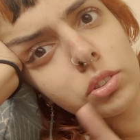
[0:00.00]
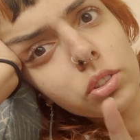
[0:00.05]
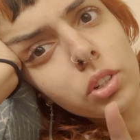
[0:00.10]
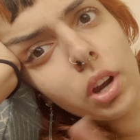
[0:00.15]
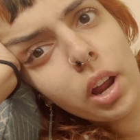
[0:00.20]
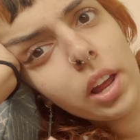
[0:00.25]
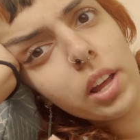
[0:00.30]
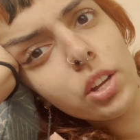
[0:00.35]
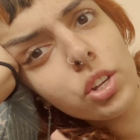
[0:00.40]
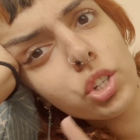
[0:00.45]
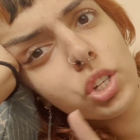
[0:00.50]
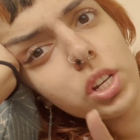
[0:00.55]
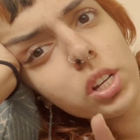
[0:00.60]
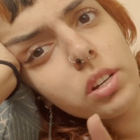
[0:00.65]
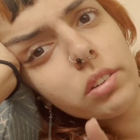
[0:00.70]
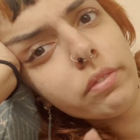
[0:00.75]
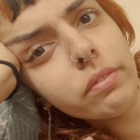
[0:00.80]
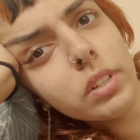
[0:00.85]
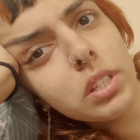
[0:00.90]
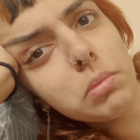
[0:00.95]
Like, she
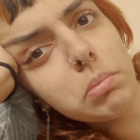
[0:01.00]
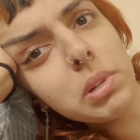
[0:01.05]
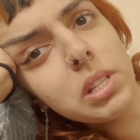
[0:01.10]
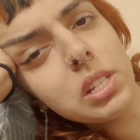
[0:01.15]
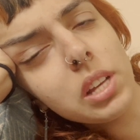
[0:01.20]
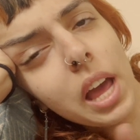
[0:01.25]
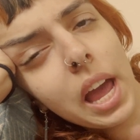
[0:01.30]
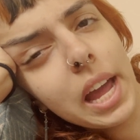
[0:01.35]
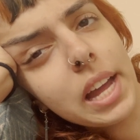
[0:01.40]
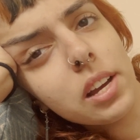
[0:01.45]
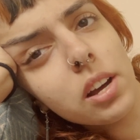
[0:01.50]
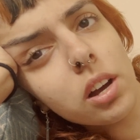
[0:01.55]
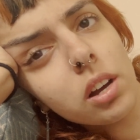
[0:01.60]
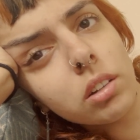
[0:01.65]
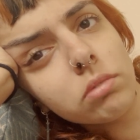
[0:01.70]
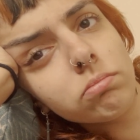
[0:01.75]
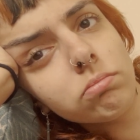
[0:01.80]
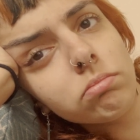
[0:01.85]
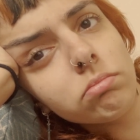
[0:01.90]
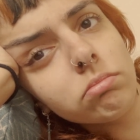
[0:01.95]
convinced me to hate her,